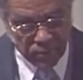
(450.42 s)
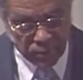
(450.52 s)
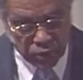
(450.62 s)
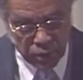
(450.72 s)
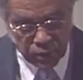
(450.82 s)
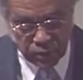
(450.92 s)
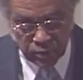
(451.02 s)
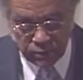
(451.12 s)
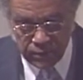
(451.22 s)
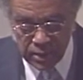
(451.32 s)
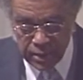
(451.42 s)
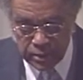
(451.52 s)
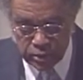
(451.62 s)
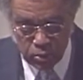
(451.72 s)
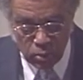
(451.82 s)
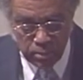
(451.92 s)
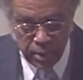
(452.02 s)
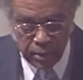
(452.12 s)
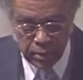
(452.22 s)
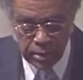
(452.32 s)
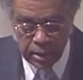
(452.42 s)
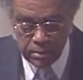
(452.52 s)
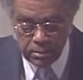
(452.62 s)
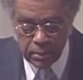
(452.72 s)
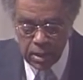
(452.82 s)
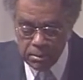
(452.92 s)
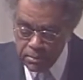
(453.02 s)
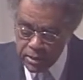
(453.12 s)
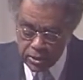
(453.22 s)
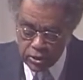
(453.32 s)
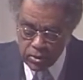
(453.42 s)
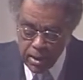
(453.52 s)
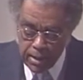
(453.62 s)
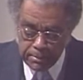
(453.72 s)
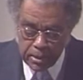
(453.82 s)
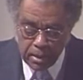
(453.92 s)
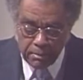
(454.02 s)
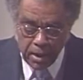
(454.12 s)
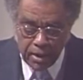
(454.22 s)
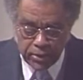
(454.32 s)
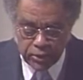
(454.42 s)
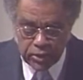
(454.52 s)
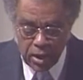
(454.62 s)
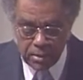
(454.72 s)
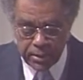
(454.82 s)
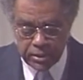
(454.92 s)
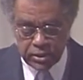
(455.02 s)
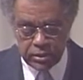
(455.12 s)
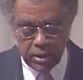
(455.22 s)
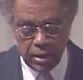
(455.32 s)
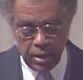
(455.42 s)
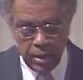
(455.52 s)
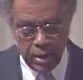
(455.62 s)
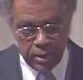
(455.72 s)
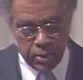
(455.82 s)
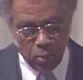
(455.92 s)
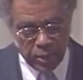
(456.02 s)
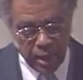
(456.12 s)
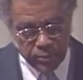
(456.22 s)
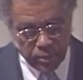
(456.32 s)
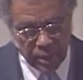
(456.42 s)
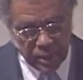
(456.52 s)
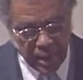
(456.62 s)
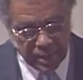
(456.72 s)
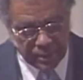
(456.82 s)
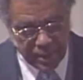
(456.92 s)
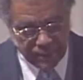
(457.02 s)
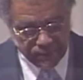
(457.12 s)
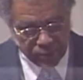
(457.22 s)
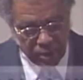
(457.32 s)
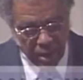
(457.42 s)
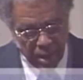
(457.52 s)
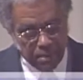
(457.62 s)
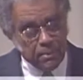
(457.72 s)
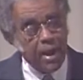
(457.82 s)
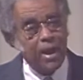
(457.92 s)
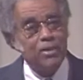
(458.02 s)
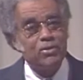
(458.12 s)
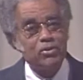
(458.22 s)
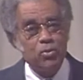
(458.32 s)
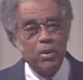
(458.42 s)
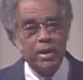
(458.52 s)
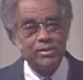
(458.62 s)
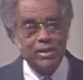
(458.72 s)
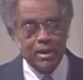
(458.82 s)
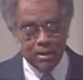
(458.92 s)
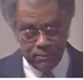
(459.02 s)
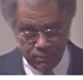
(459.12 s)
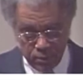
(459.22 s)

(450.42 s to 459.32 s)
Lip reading: For Jesus' feelings toward Peter can be described by the psalmist in the 118th Psalm and the 22nd